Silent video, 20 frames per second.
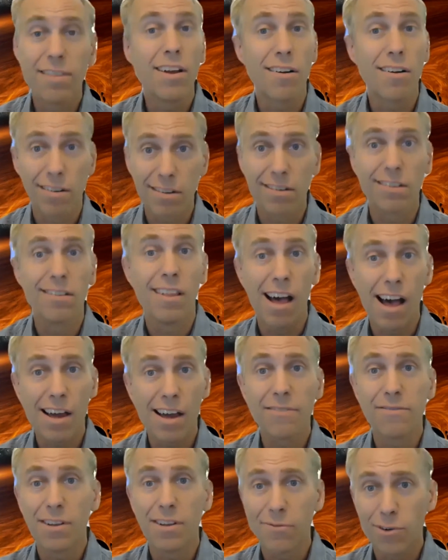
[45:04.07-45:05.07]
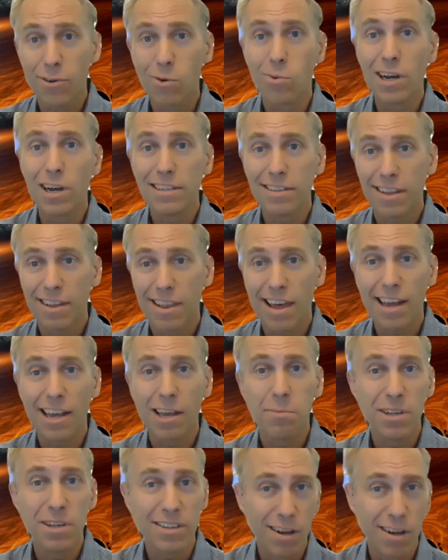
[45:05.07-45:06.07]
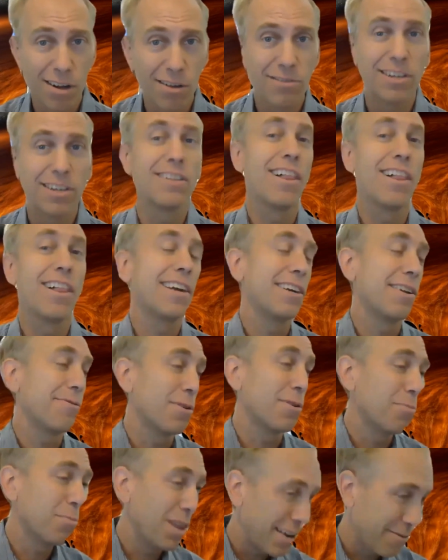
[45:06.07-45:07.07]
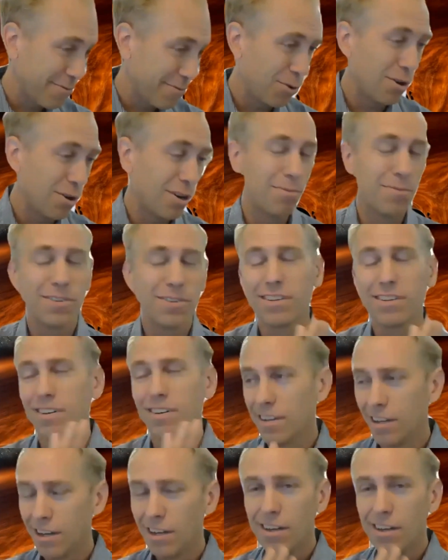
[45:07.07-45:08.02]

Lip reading: there's a lot of different ways that could be solved in a lot of different platforms, and